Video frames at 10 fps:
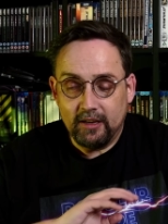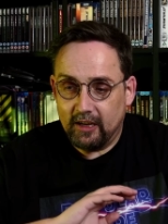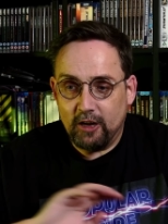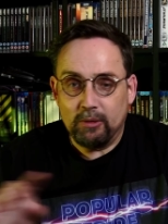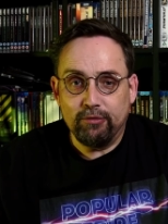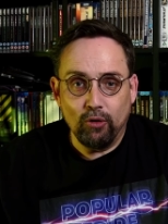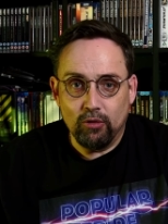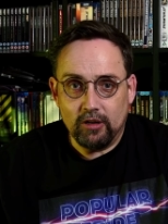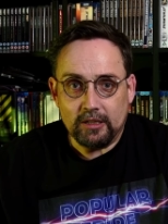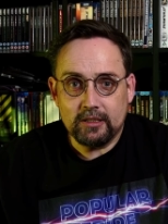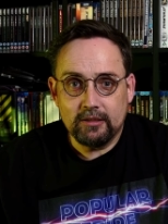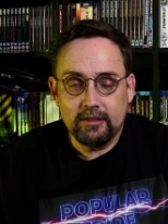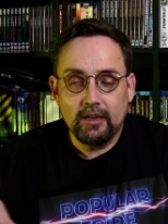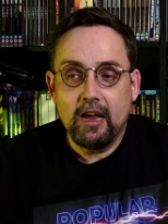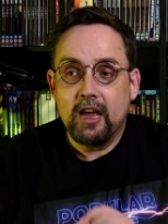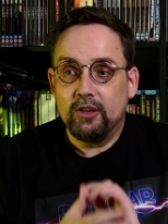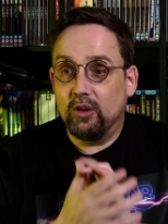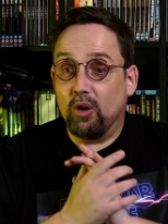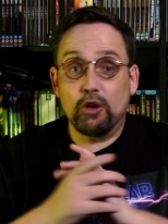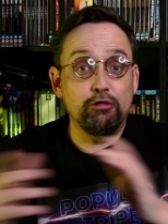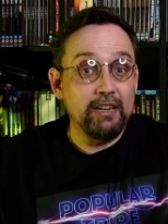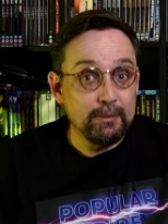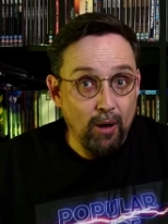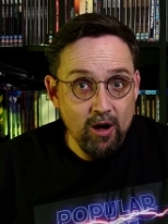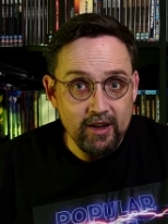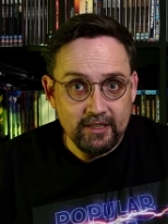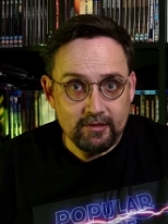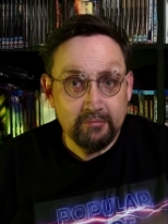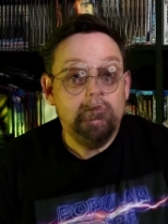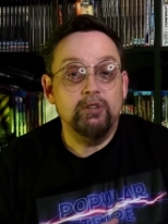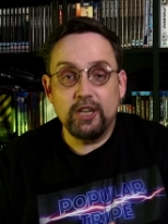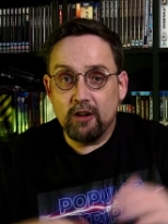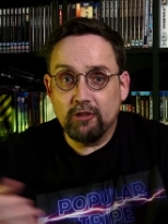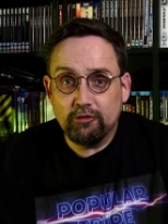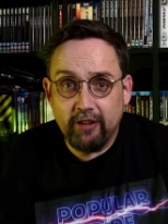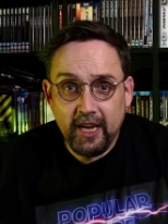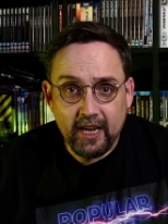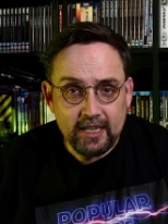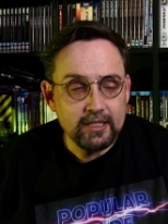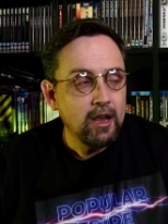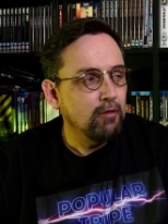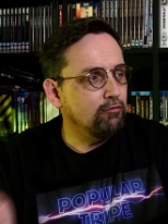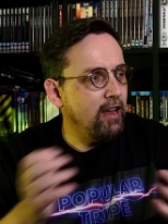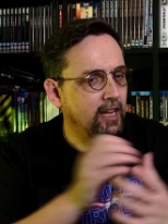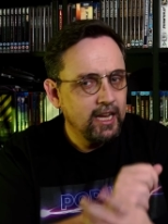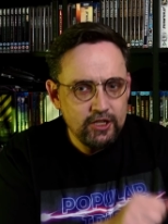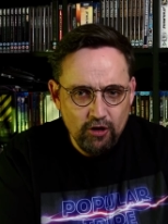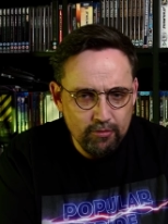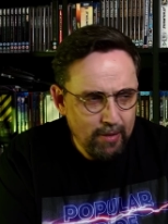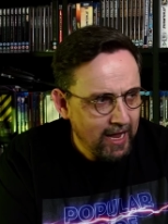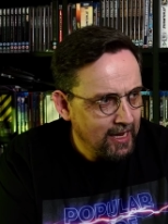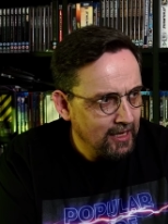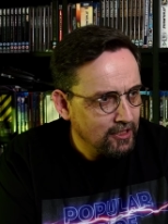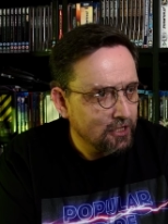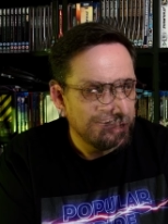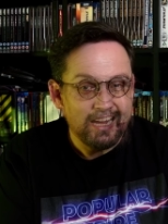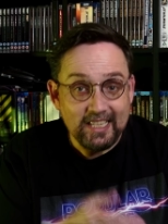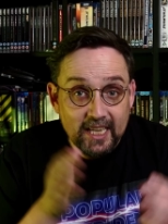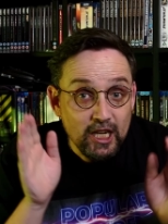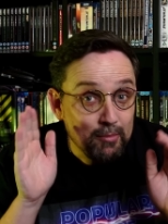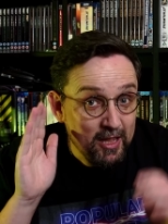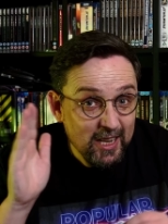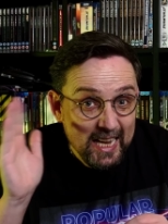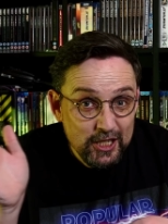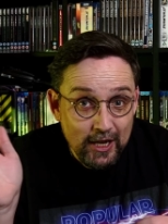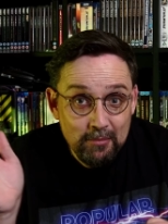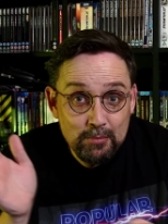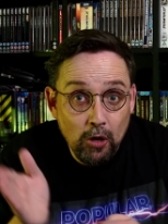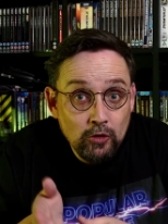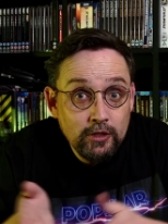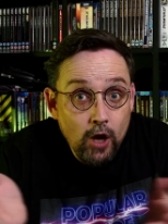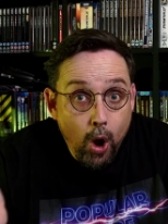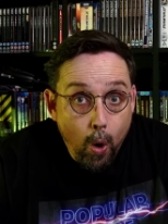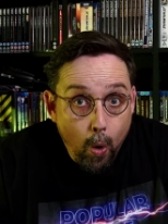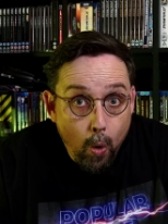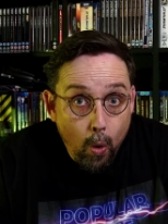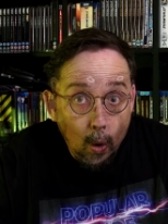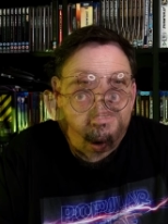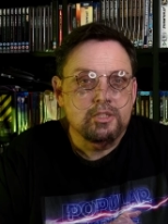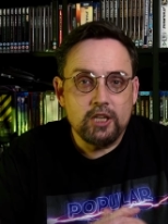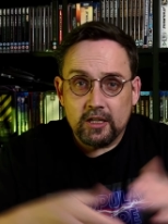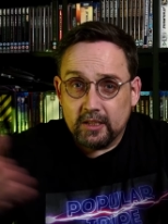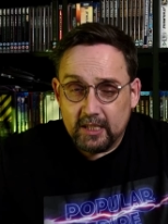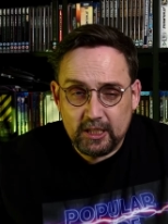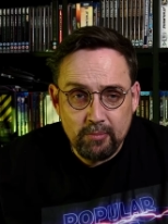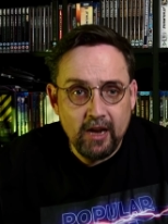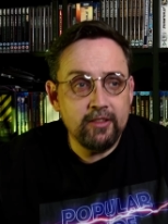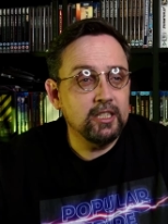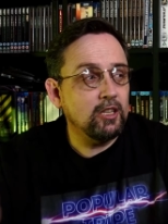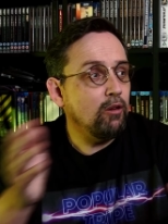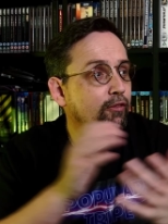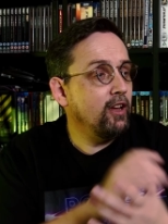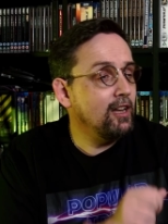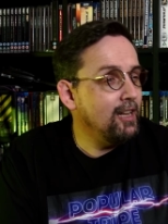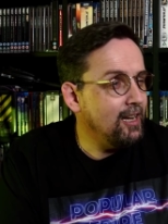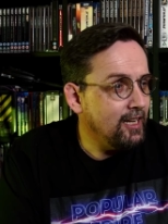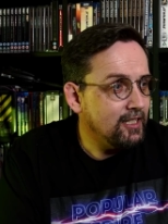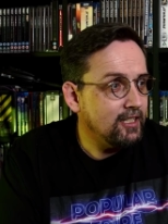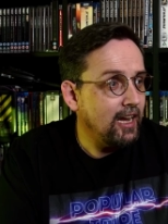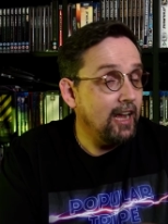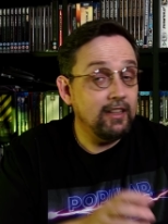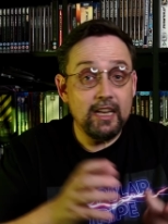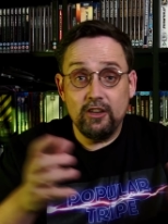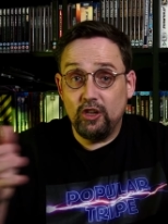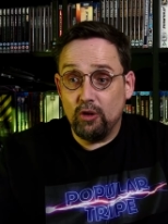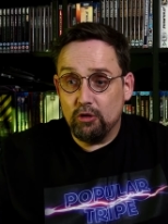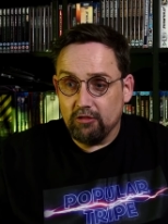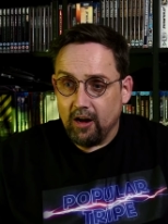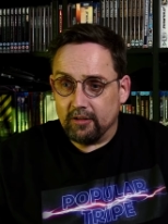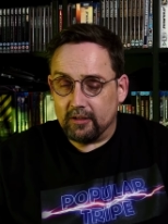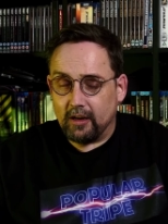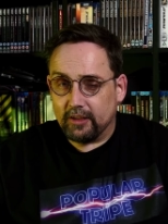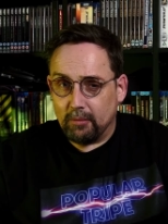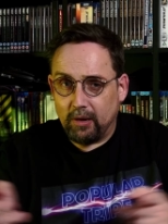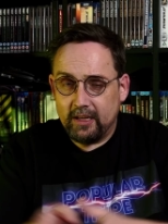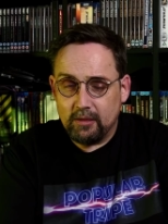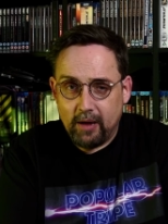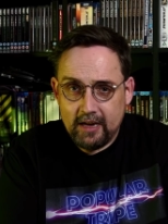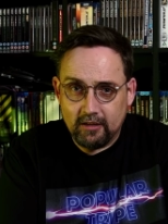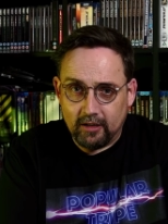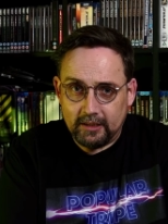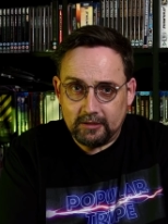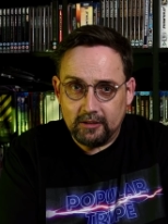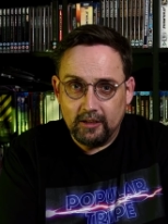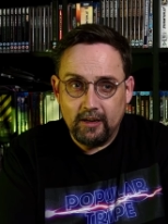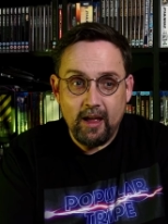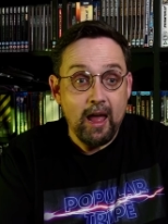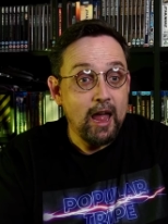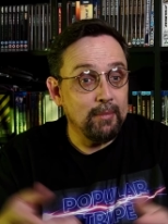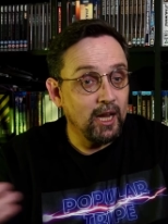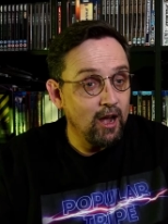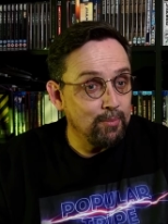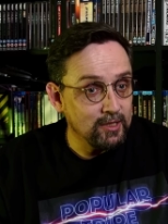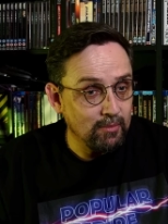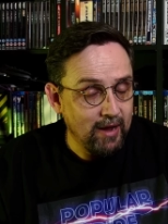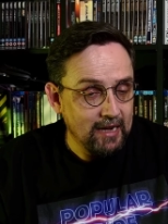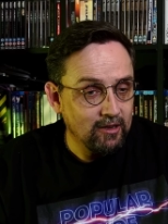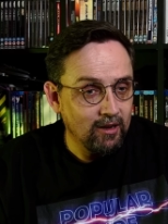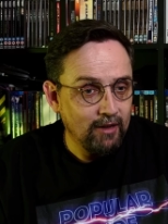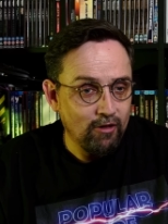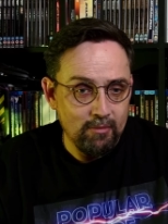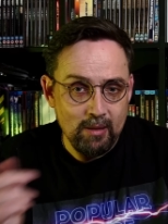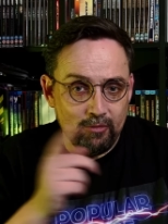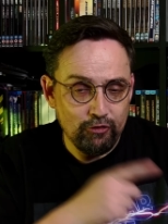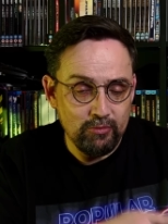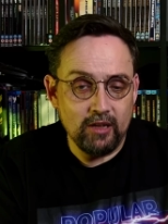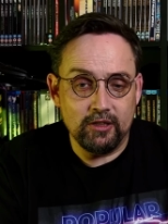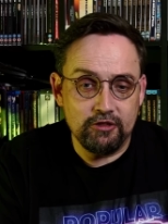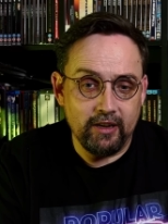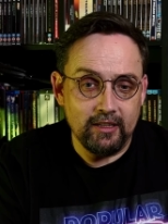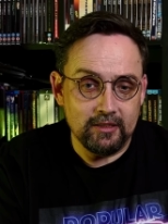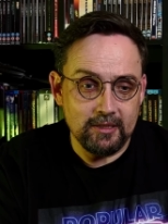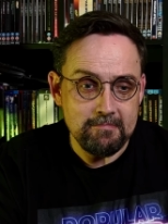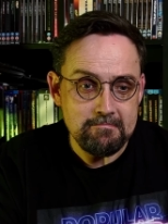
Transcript: It'll be flawless. You got Chris Pine, Michelle Rodriguez, Regé-Jean Page. Is he going to be the next James Bond? Justice Smith, Sophia Lillis, and then Hugh Grant, I think, playing the bad guy. Hamming it up as the bad guy, if I remember from the other trailers.